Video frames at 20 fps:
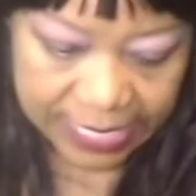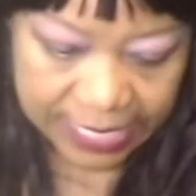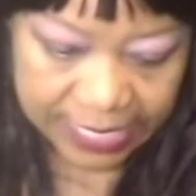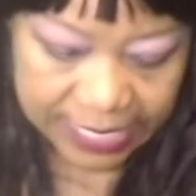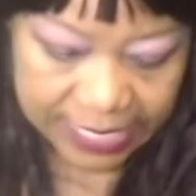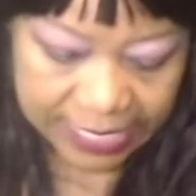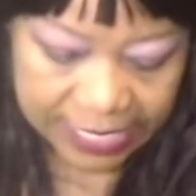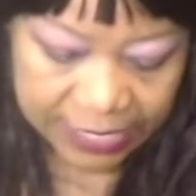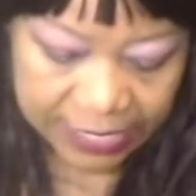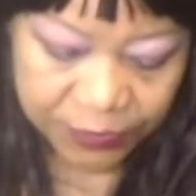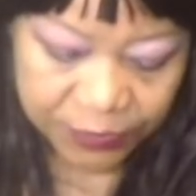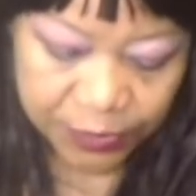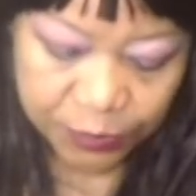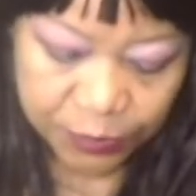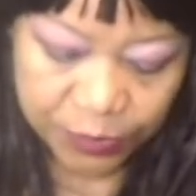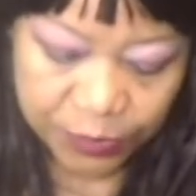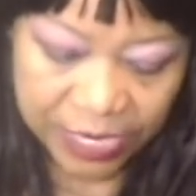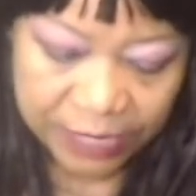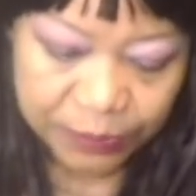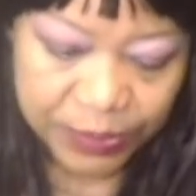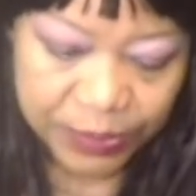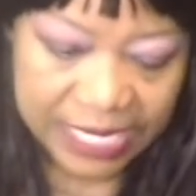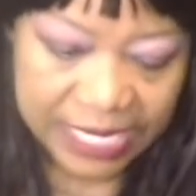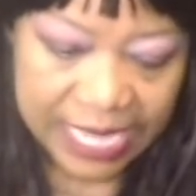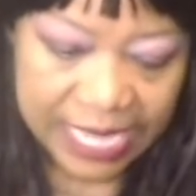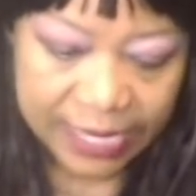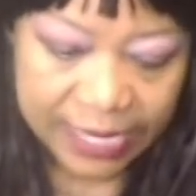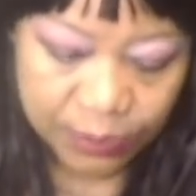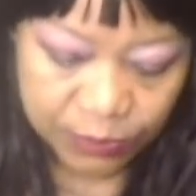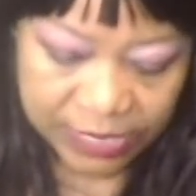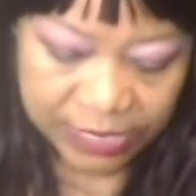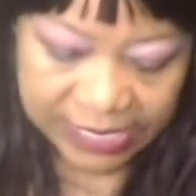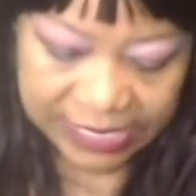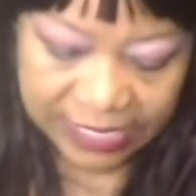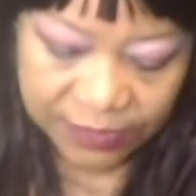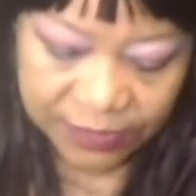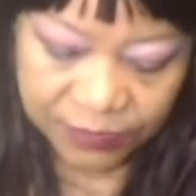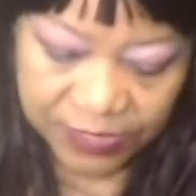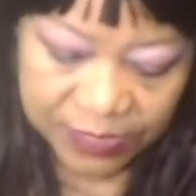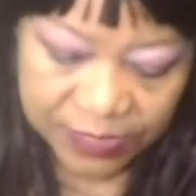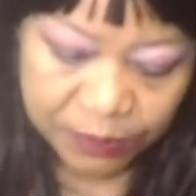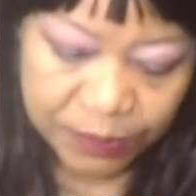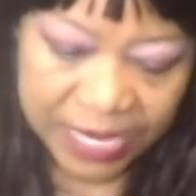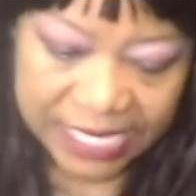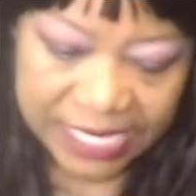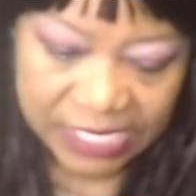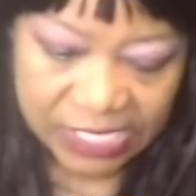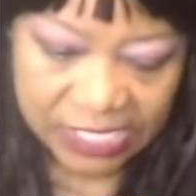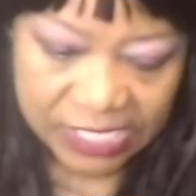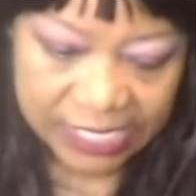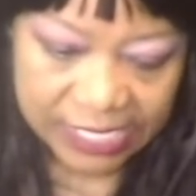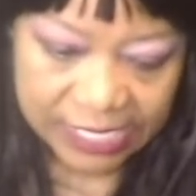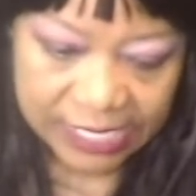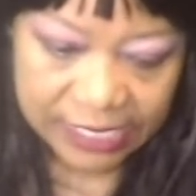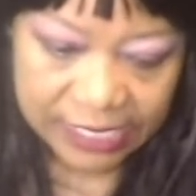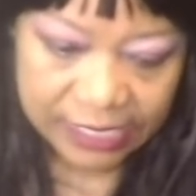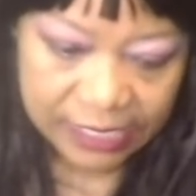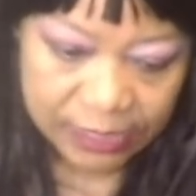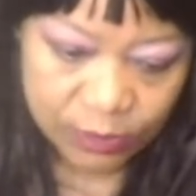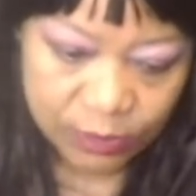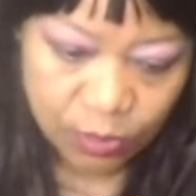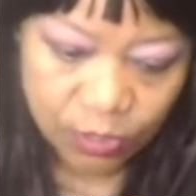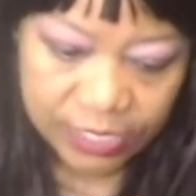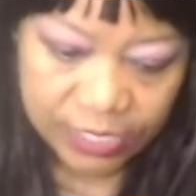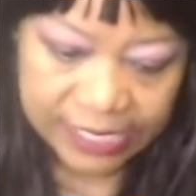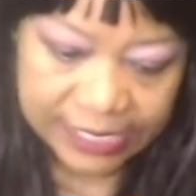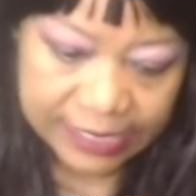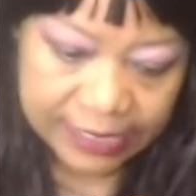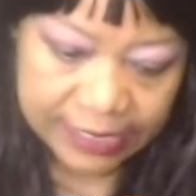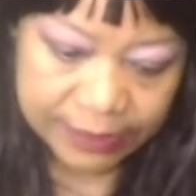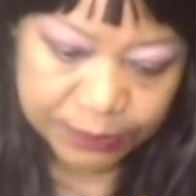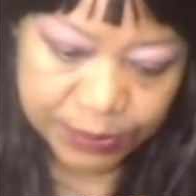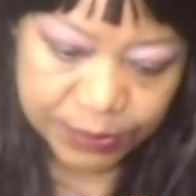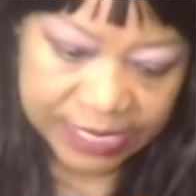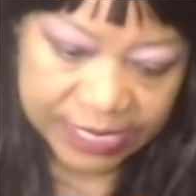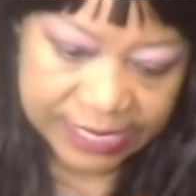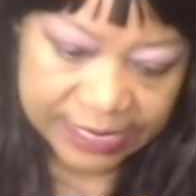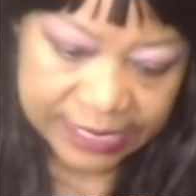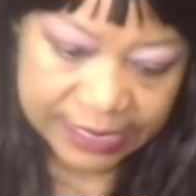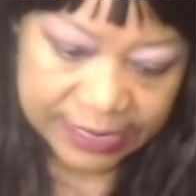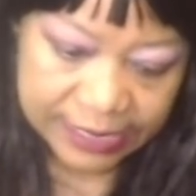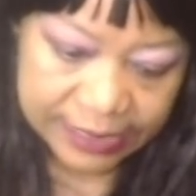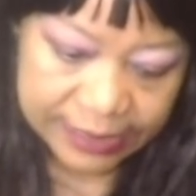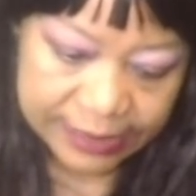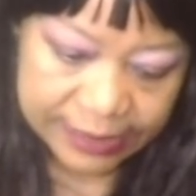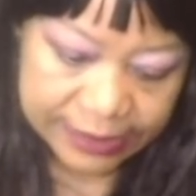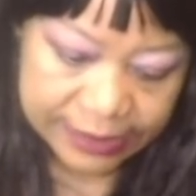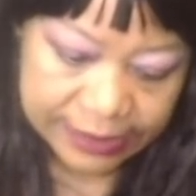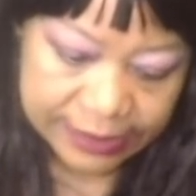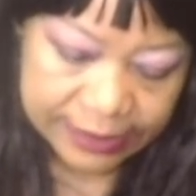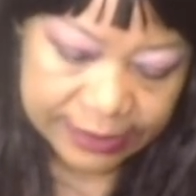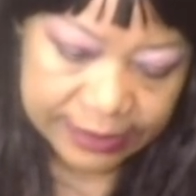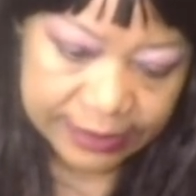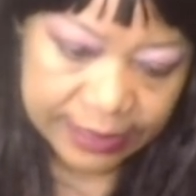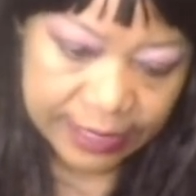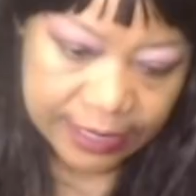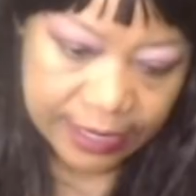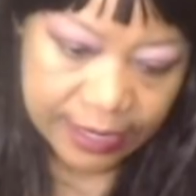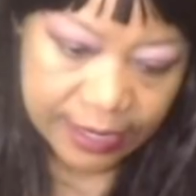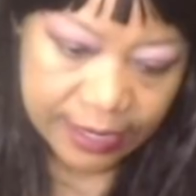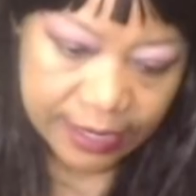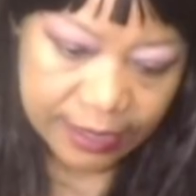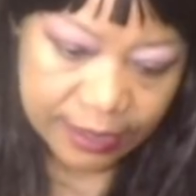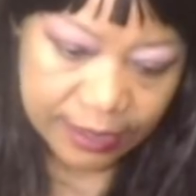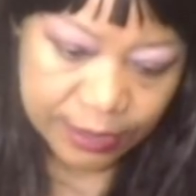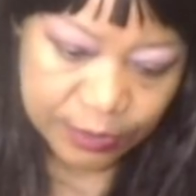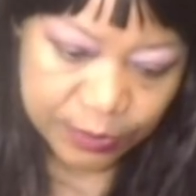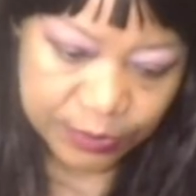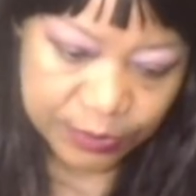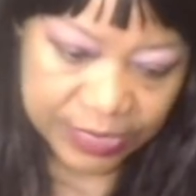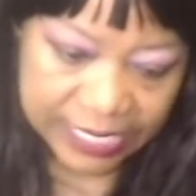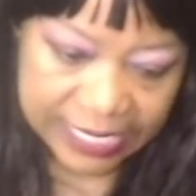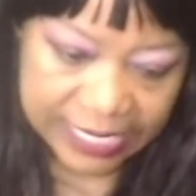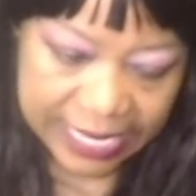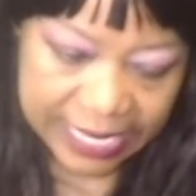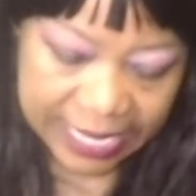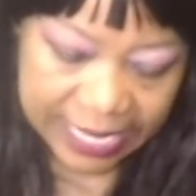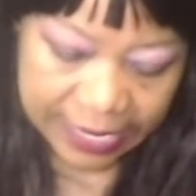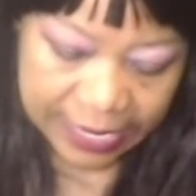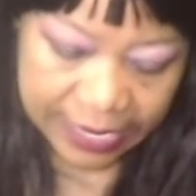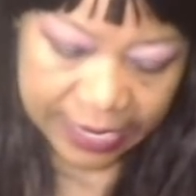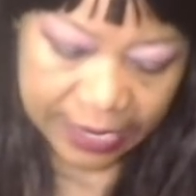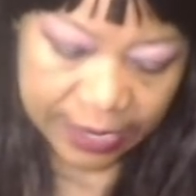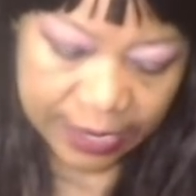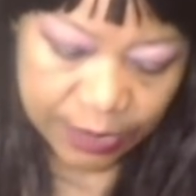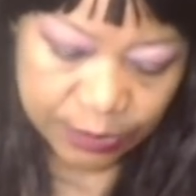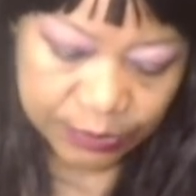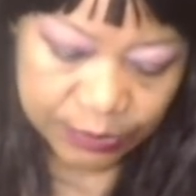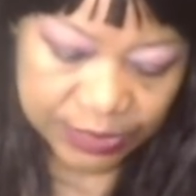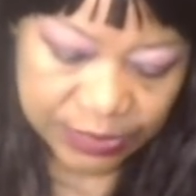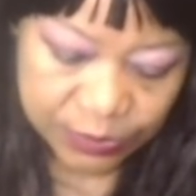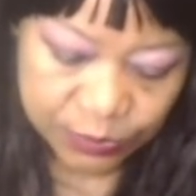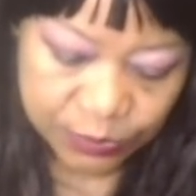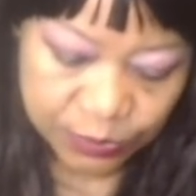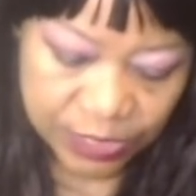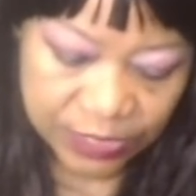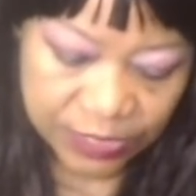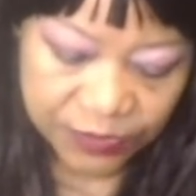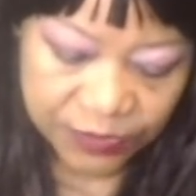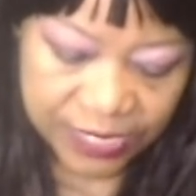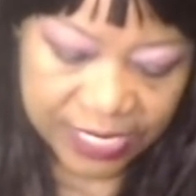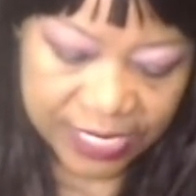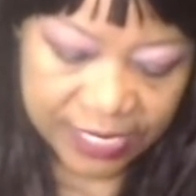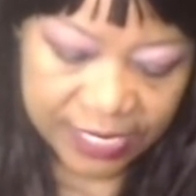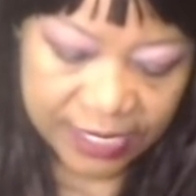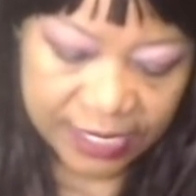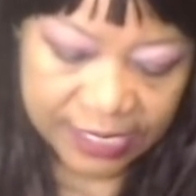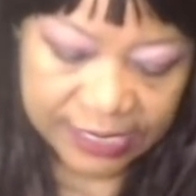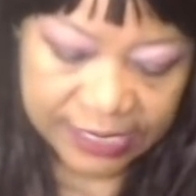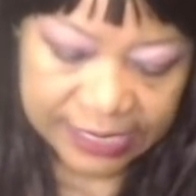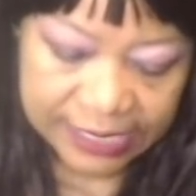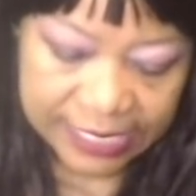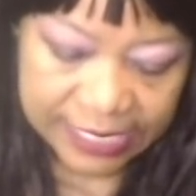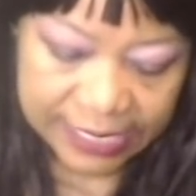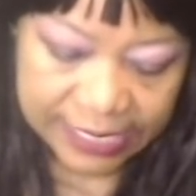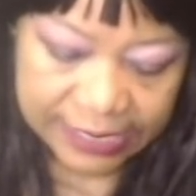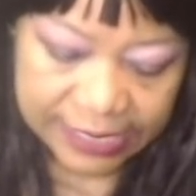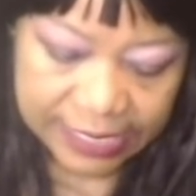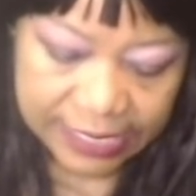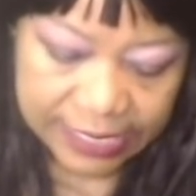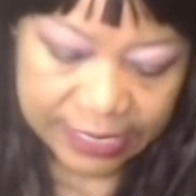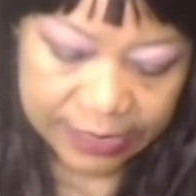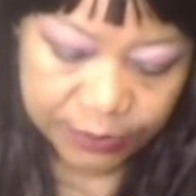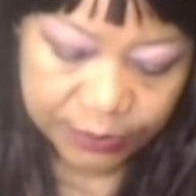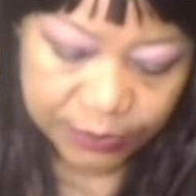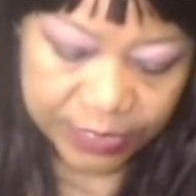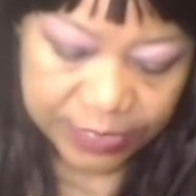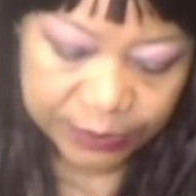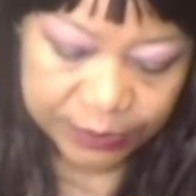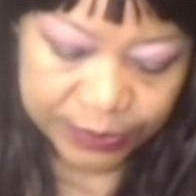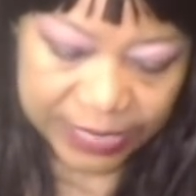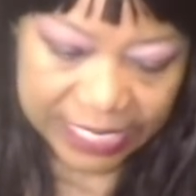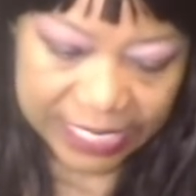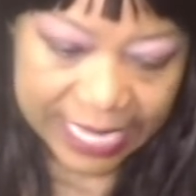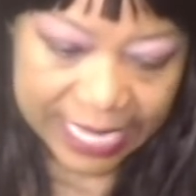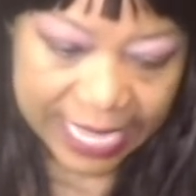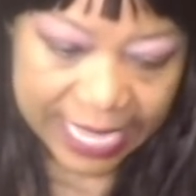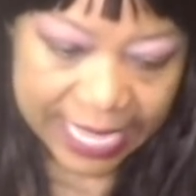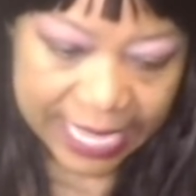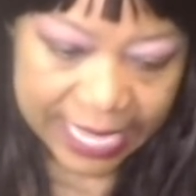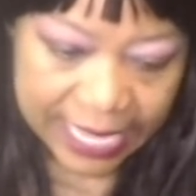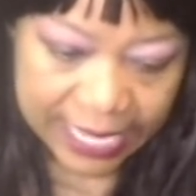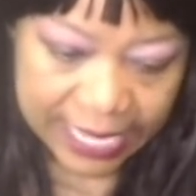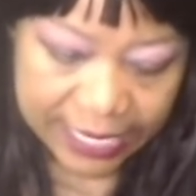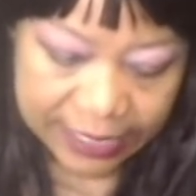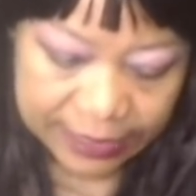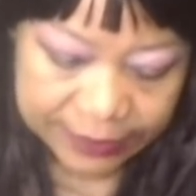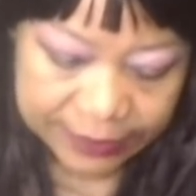rugby guy was even mentioned in this Oscar business. Okay, was Reeva dating a rugby guy?